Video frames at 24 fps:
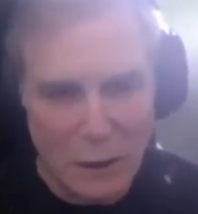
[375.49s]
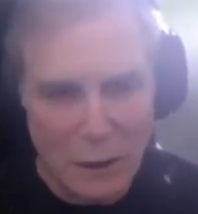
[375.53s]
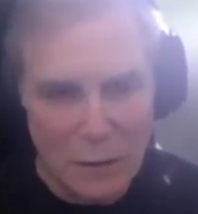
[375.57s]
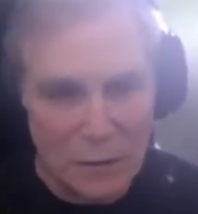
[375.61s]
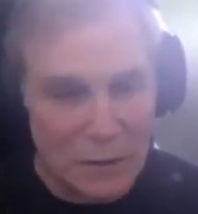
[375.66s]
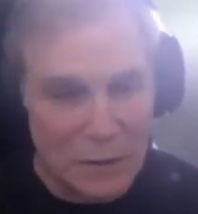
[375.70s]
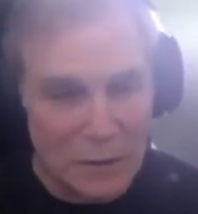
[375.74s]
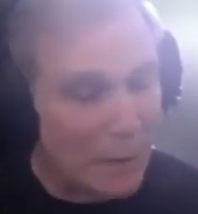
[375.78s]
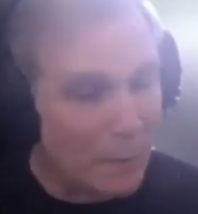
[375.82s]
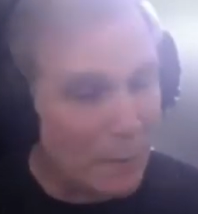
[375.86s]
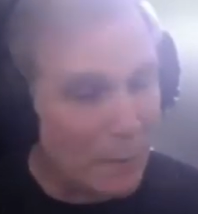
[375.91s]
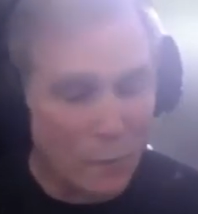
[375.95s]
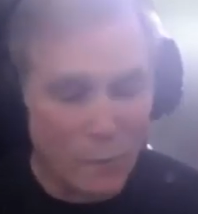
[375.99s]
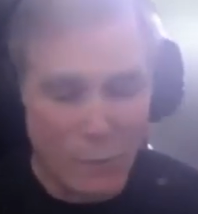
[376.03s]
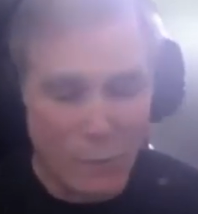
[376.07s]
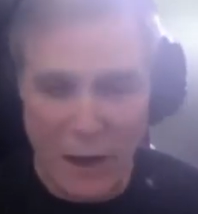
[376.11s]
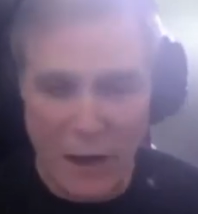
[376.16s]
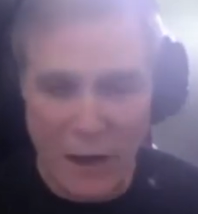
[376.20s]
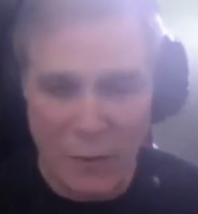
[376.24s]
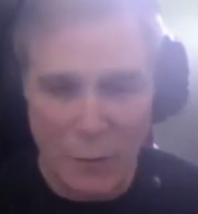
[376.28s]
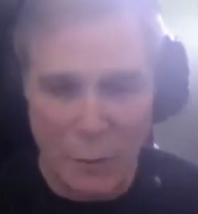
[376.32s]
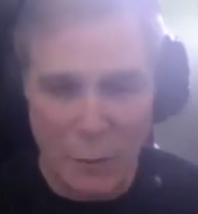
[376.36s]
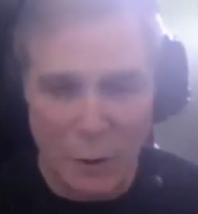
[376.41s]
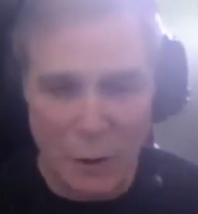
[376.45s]
Same with
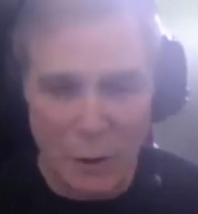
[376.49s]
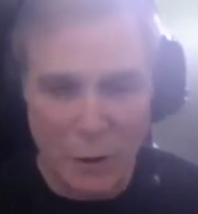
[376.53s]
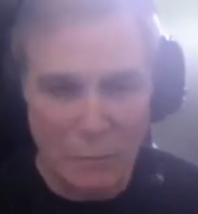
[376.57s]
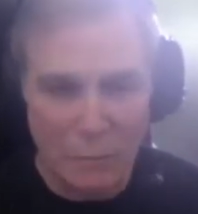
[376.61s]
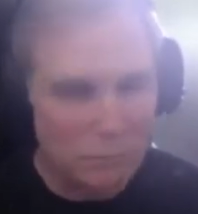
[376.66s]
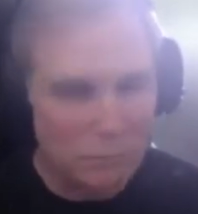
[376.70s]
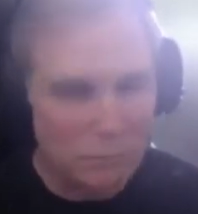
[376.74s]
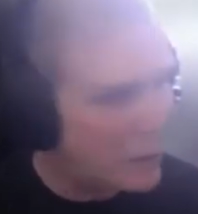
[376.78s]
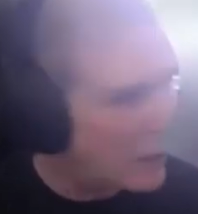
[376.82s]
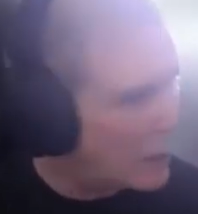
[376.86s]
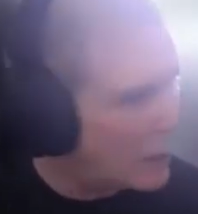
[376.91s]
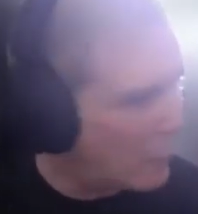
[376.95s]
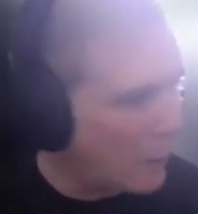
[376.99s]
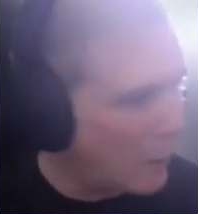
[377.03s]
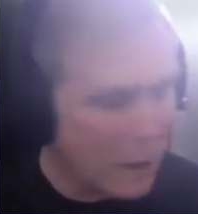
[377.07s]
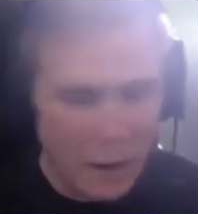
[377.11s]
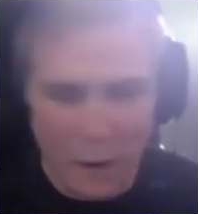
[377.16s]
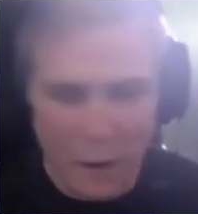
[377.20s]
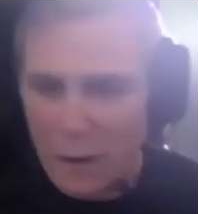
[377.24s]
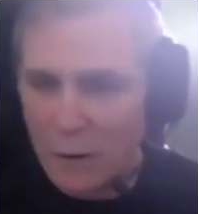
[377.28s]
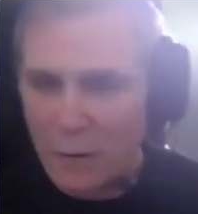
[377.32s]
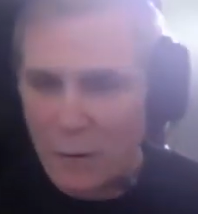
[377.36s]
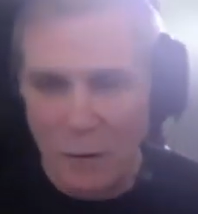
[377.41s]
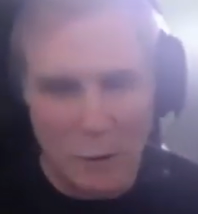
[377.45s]
Facebook. They don't want
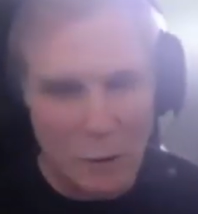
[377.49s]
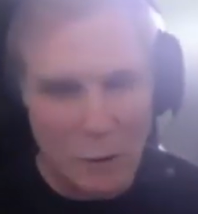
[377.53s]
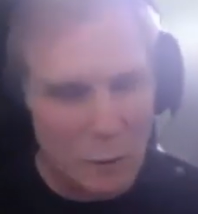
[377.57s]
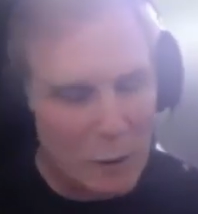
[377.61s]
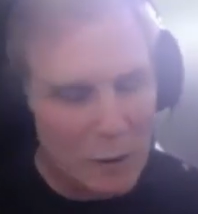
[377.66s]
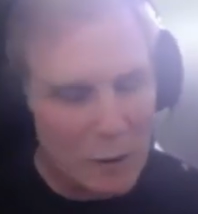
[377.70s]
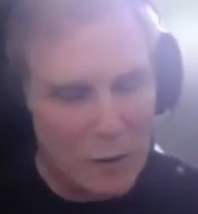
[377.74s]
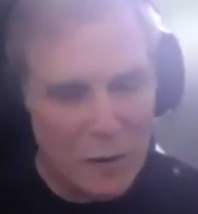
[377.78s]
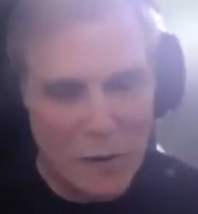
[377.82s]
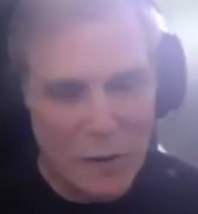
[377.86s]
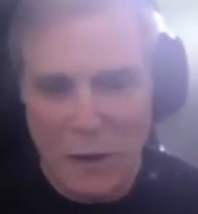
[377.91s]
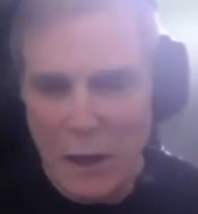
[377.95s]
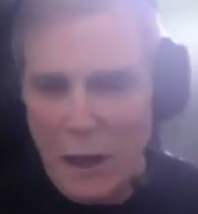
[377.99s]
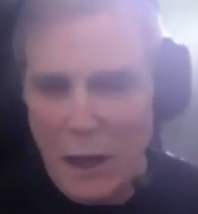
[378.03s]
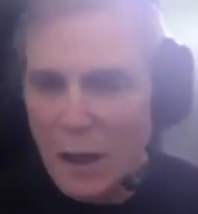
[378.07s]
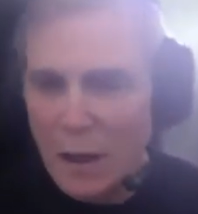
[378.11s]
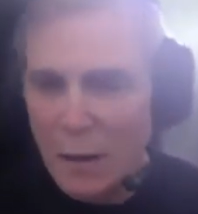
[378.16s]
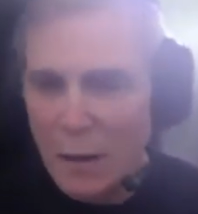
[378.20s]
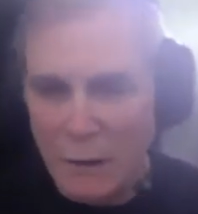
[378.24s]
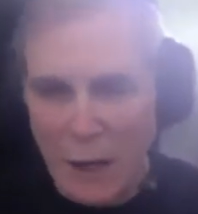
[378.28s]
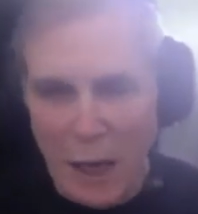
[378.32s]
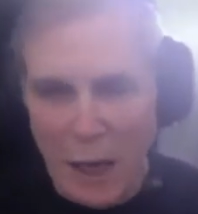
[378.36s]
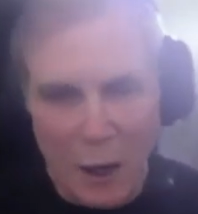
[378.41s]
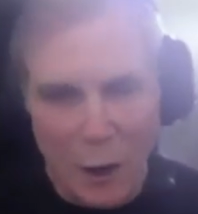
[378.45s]
anything to do with us.
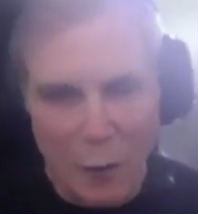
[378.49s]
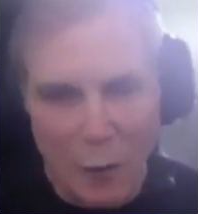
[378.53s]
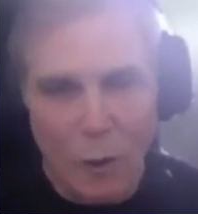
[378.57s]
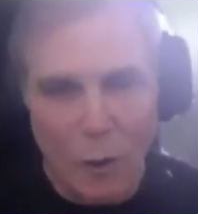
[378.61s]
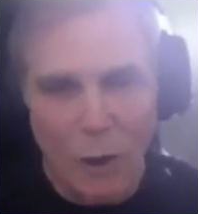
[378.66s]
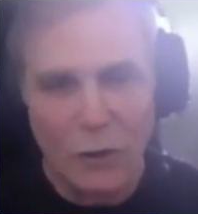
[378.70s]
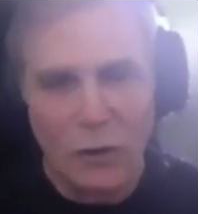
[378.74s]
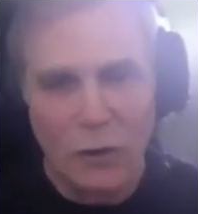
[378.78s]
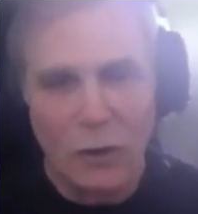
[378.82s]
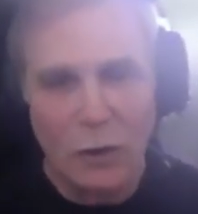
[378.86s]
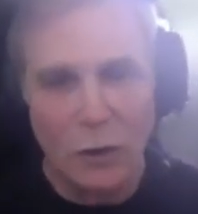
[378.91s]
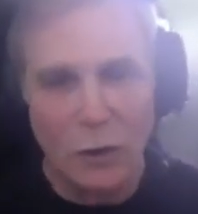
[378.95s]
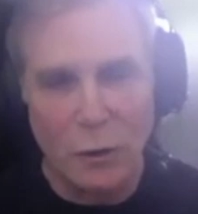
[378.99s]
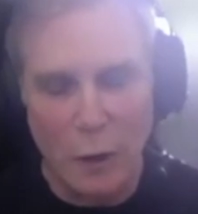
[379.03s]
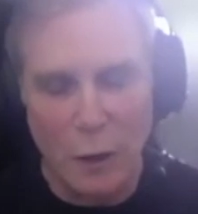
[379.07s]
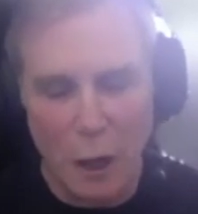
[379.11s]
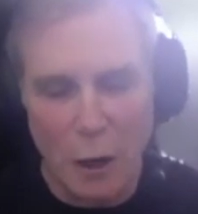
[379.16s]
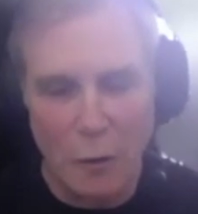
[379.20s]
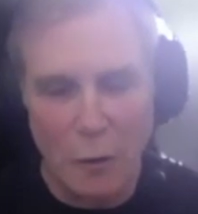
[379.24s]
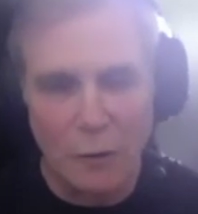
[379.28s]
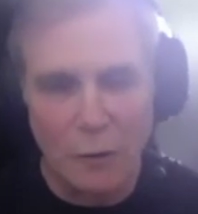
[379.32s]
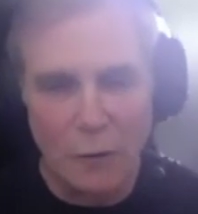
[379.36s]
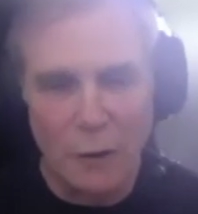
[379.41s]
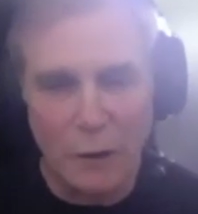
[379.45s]
They don't want you to
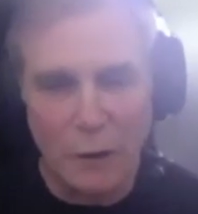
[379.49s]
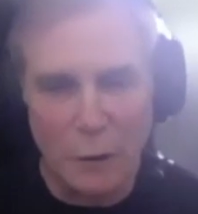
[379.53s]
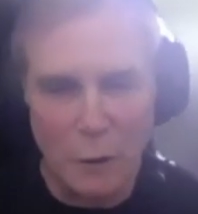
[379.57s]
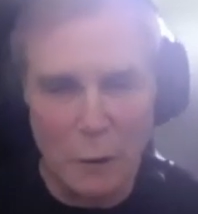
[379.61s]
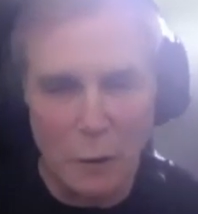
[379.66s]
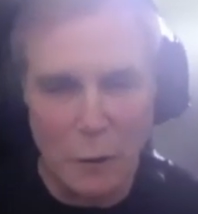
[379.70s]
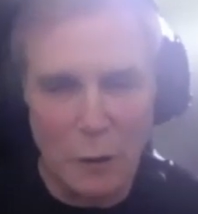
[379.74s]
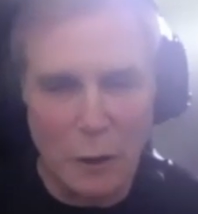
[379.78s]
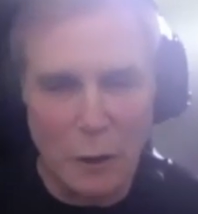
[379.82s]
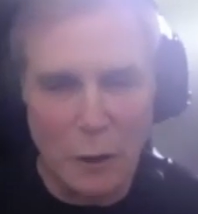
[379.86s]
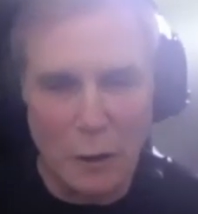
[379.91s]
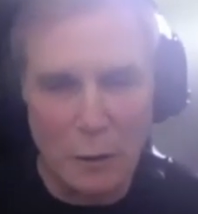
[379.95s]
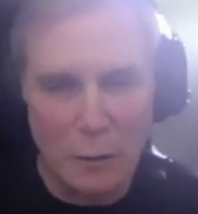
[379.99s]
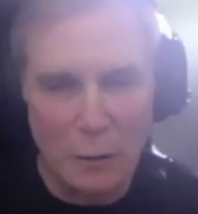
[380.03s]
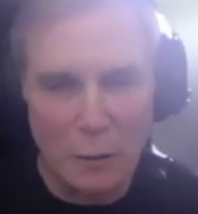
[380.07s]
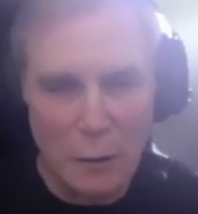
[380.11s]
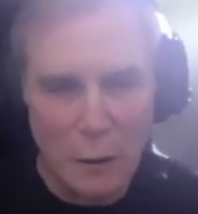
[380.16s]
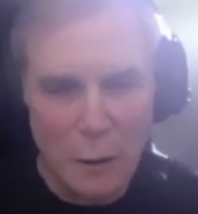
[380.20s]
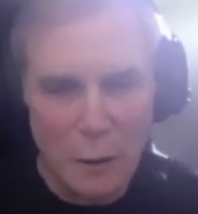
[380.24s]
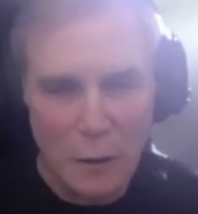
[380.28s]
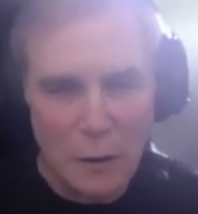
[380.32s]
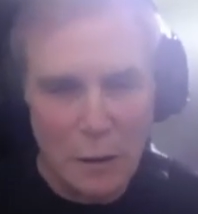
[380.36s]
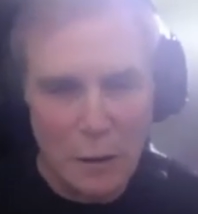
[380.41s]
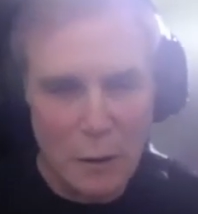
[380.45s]
know that you can
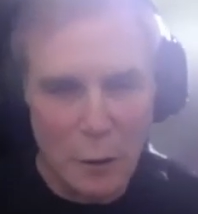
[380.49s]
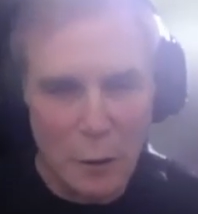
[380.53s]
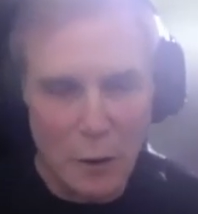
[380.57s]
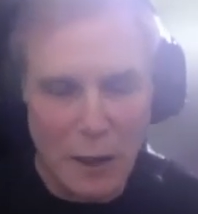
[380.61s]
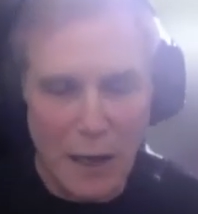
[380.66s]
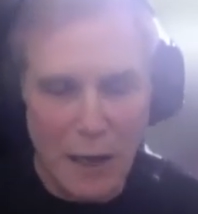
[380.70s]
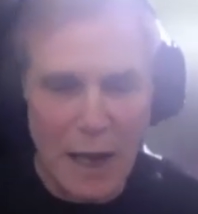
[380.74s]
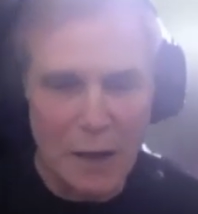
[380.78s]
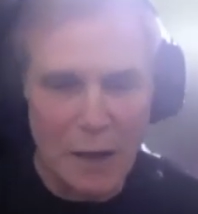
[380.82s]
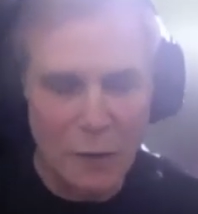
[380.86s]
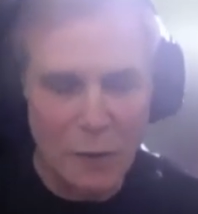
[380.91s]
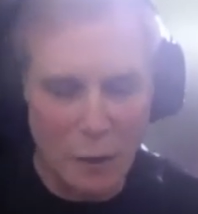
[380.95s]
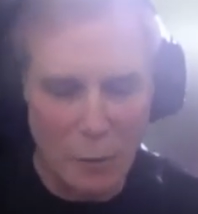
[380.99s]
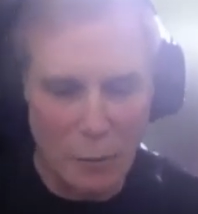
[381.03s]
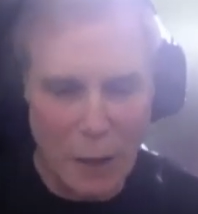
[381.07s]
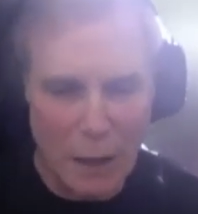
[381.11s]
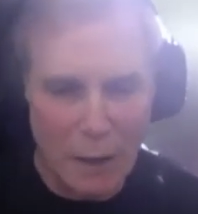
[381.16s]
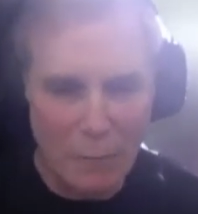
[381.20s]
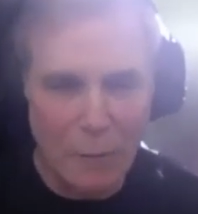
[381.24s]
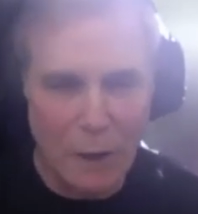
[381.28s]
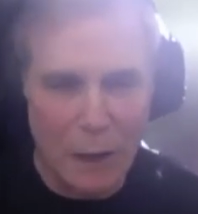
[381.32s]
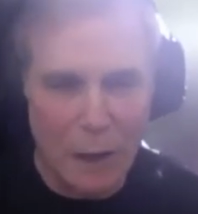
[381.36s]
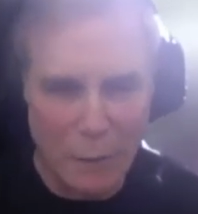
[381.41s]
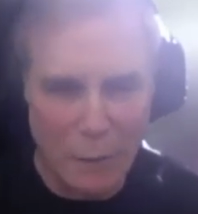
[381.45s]
you can actually make
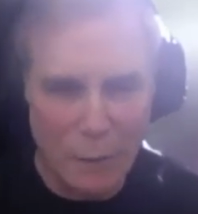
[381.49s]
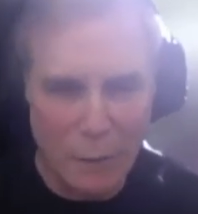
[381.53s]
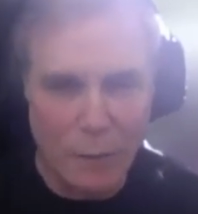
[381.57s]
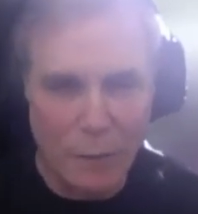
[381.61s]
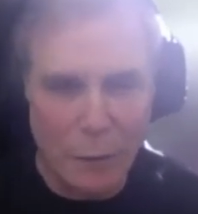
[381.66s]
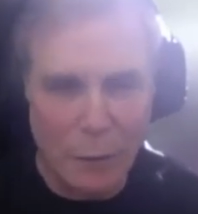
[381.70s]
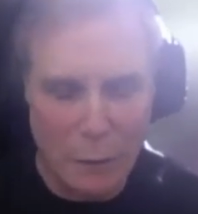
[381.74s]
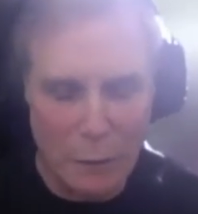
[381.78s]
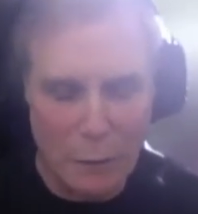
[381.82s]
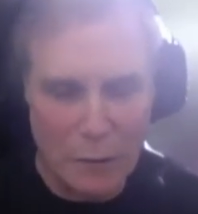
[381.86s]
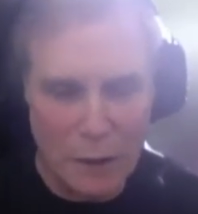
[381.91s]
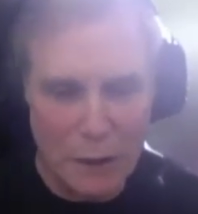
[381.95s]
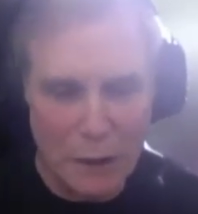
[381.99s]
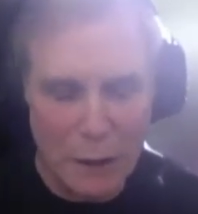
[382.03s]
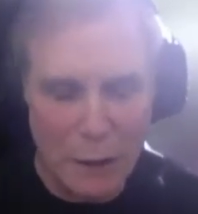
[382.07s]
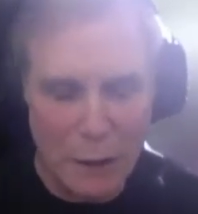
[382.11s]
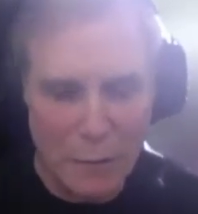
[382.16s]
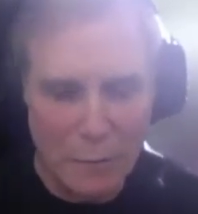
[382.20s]
money from your own data.